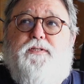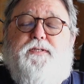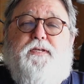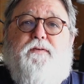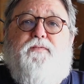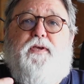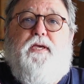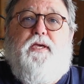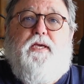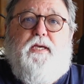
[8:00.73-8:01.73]

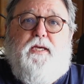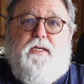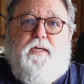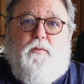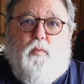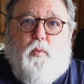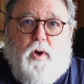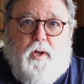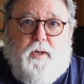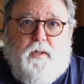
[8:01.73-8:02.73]

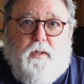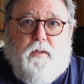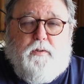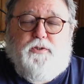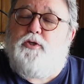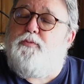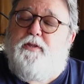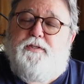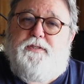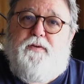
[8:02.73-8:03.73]
ZV-E1, the
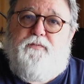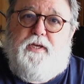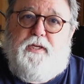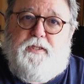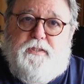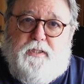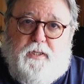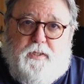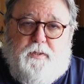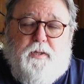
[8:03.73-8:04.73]

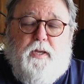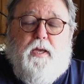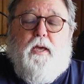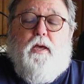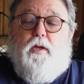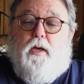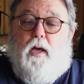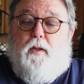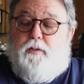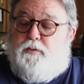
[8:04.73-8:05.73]
ZV-10
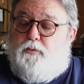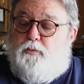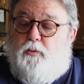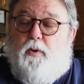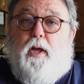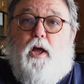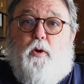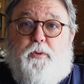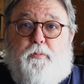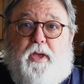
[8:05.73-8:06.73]
to
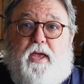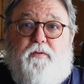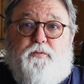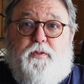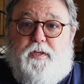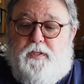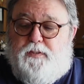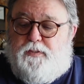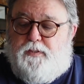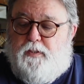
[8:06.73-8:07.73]
help me pay for
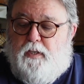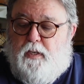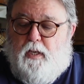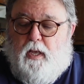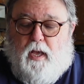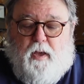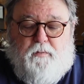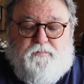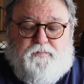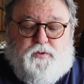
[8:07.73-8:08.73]
this.
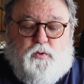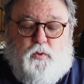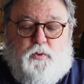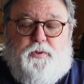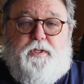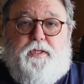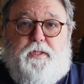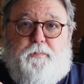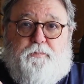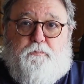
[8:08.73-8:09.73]
I've sold
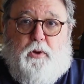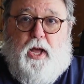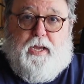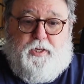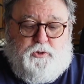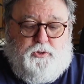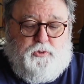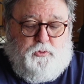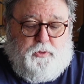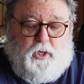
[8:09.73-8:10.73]
the Pocket
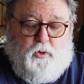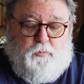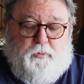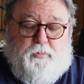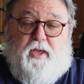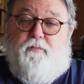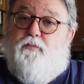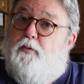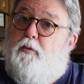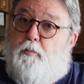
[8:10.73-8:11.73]
2 to help me pay
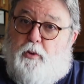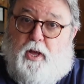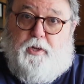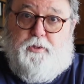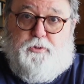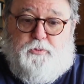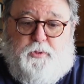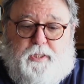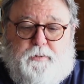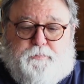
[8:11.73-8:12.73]
for the Pocket
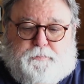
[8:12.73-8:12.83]
3.